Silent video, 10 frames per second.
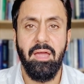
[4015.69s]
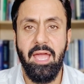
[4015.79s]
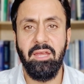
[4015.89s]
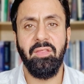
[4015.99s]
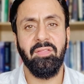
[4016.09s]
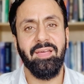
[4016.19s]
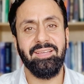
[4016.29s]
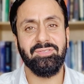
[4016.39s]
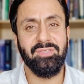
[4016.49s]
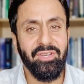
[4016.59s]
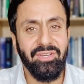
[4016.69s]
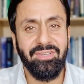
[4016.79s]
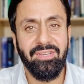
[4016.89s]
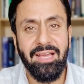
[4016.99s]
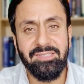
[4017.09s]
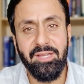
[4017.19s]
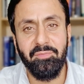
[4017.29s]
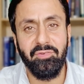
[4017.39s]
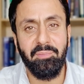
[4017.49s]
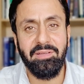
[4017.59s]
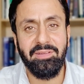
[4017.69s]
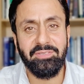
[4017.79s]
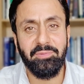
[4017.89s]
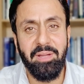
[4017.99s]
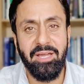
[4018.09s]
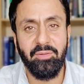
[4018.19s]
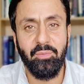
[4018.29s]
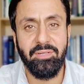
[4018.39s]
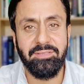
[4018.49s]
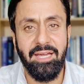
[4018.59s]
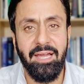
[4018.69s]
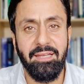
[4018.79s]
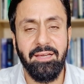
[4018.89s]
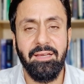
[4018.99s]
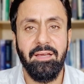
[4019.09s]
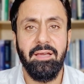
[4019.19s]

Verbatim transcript: Anything that is good has come from Allah subhanahu wa ta'ala.